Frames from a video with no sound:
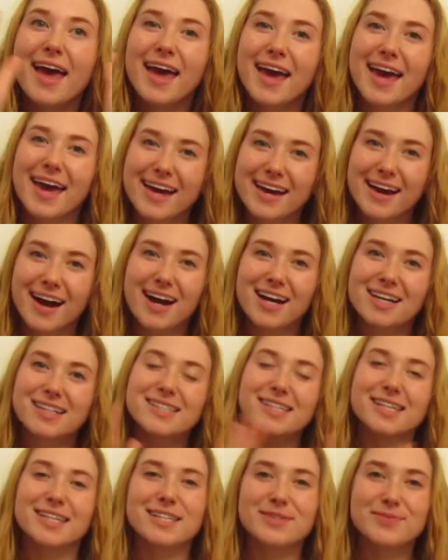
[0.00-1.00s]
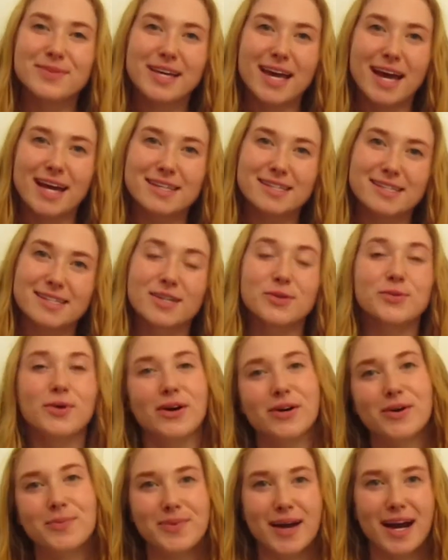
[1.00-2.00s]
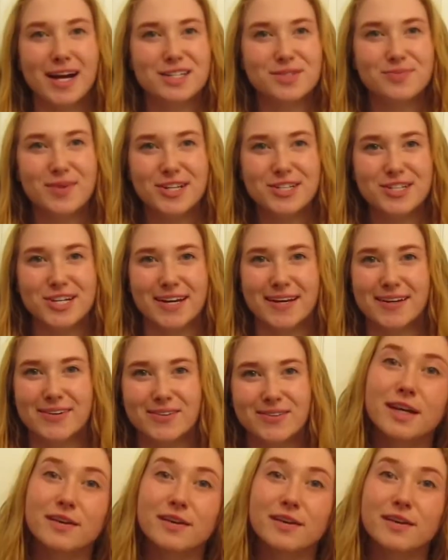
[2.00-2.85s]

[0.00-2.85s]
Hey guys, it's Mackenzie. Welcome back to my channel.